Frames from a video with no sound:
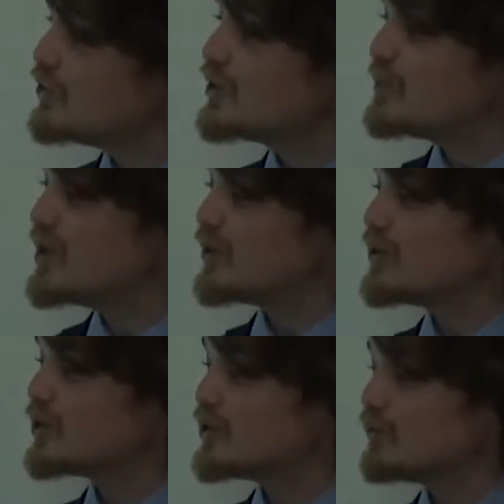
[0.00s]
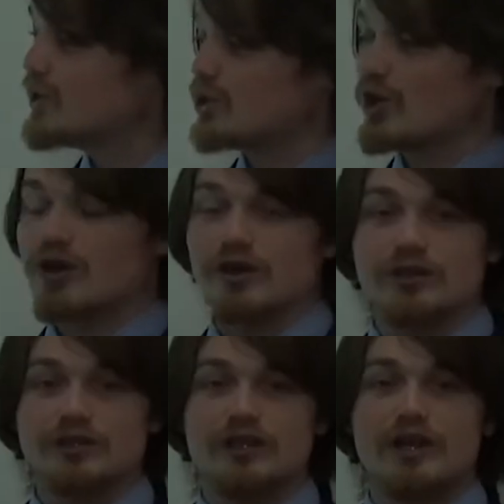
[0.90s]
two speakers
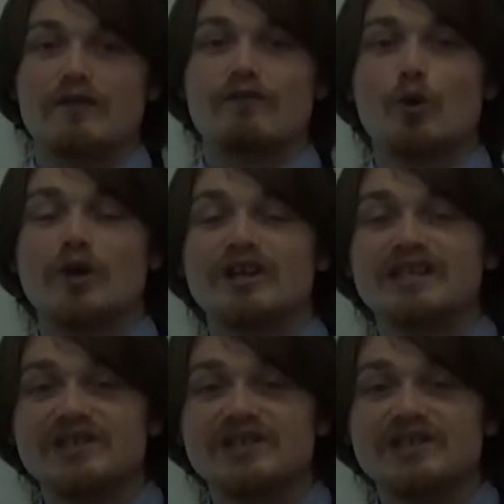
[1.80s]
return for